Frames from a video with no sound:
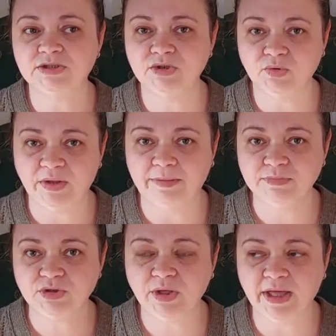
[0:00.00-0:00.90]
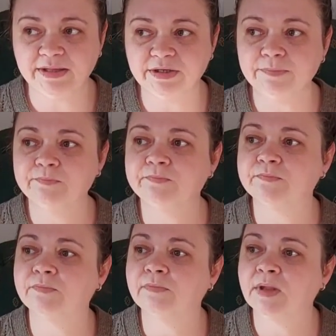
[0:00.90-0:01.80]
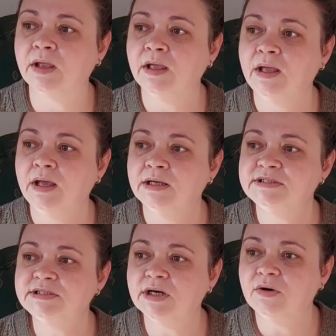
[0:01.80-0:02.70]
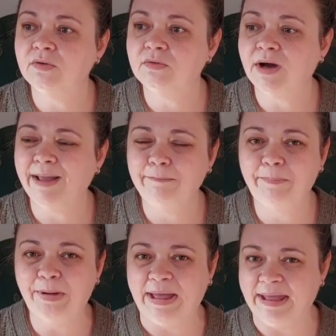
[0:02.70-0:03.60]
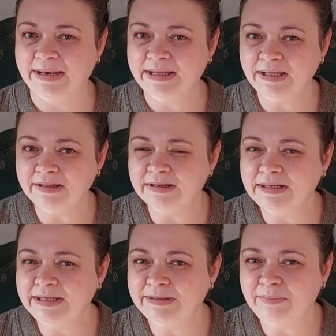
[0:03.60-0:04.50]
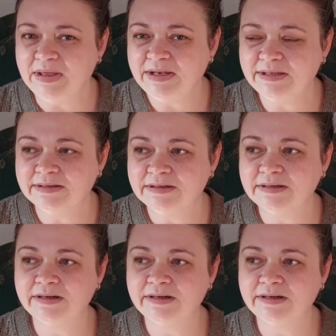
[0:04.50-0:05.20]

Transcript: sew them together. So I panicked a little bit.